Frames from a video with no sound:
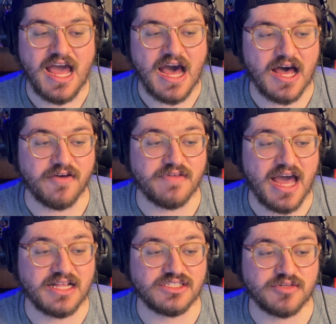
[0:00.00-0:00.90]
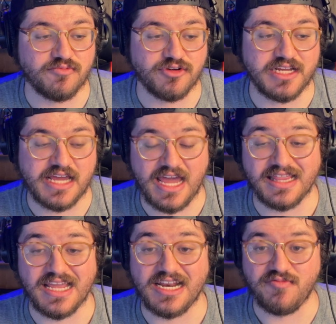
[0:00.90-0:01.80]
of Alison Brie
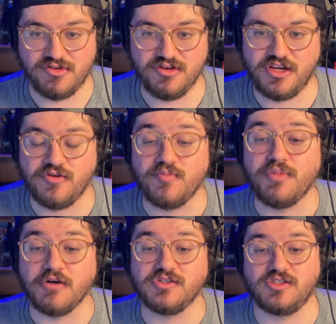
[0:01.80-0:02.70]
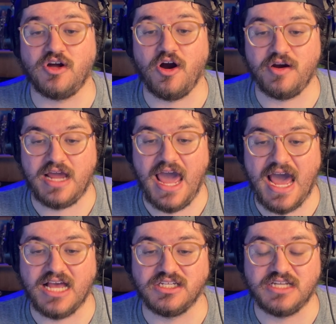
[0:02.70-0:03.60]
and Danny Pudi, who both starred
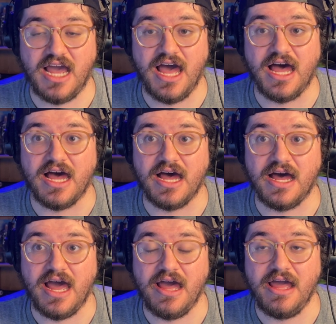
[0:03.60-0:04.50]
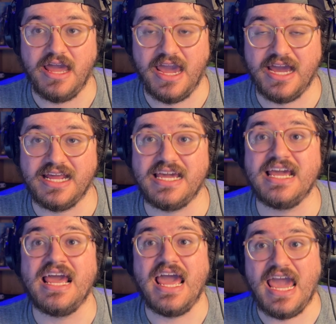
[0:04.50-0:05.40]
as uh, Annie
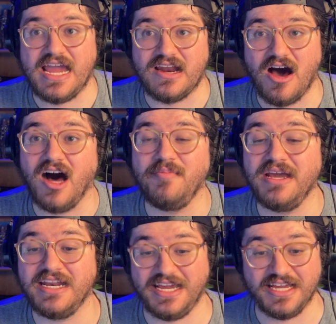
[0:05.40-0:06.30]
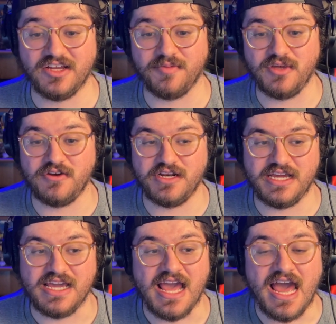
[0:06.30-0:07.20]
and Abed in
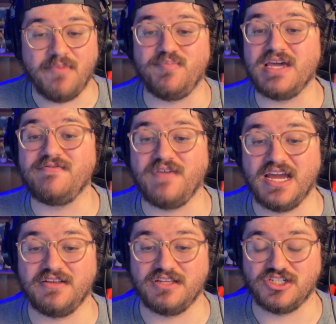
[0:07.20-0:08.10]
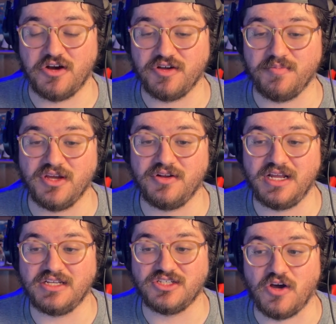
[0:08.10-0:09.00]
Community. Big fan of the show
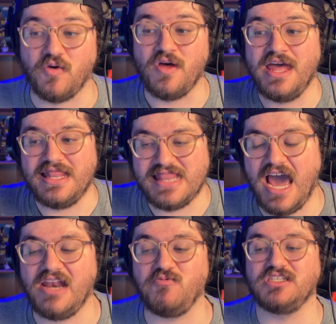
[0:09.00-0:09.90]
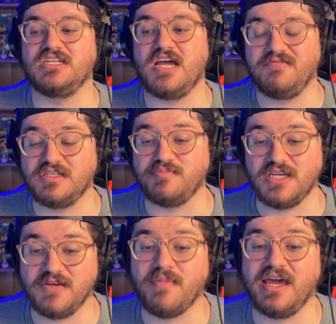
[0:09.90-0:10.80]
Community, so that was enough to
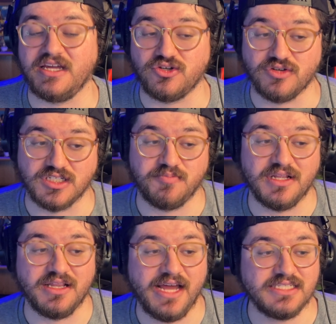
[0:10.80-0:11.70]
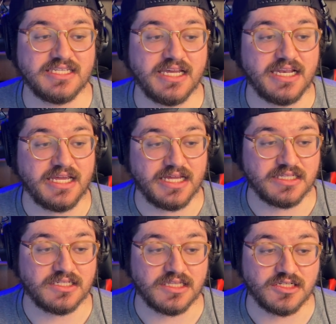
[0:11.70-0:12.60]
pique my interest. But let's get
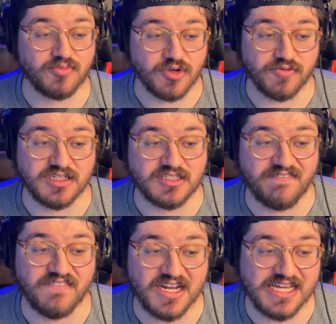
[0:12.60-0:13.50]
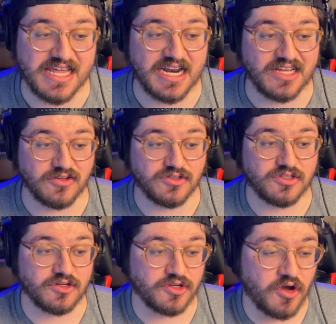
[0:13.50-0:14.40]
into this movie, Somebody That I Used
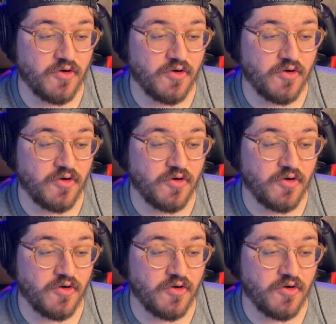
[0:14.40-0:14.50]
to Know.